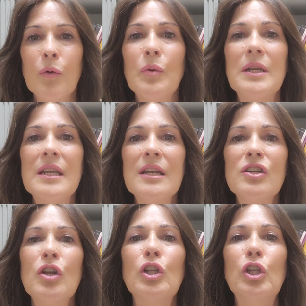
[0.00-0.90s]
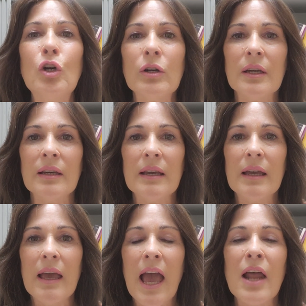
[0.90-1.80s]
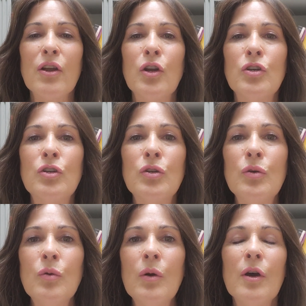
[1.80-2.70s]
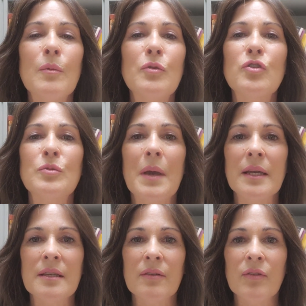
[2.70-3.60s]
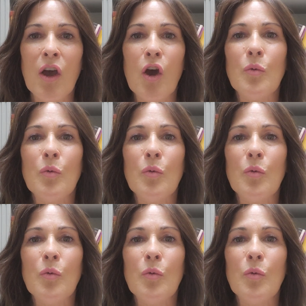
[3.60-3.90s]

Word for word: we need to look at a new perspective.